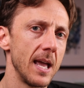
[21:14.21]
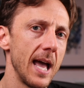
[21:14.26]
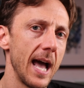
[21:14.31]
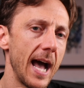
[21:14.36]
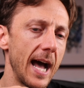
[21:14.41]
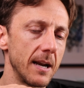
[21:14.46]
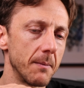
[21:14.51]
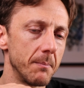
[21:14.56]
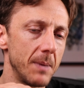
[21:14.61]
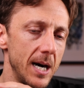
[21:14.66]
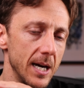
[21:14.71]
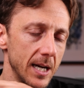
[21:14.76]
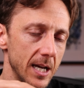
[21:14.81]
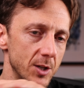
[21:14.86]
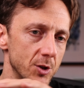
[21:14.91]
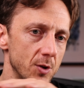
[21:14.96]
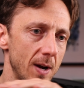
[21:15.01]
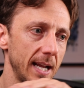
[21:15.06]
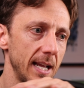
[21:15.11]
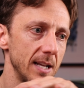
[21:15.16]
and a market
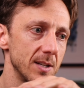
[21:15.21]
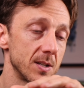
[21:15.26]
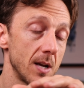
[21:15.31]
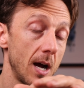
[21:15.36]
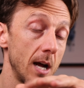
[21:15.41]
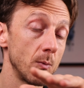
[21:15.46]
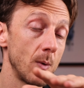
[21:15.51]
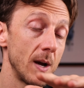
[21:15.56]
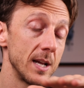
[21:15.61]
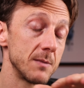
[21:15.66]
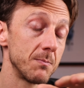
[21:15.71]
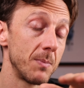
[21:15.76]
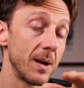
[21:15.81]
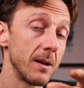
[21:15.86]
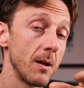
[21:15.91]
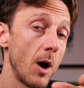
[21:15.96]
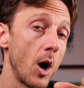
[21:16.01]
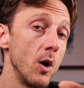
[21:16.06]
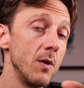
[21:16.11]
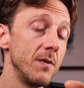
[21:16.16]
tracking sideways
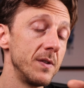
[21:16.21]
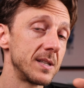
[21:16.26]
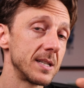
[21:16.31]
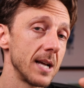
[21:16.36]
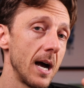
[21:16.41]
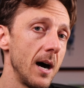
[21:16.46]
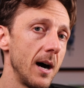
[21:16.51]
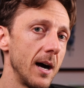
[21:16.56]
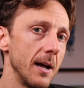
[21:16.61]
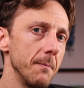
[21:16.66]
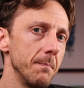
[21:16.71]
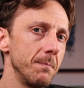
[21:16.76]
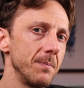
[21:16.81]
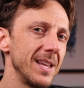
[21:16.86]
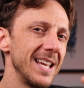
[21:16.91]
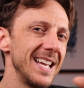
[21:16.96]
but over time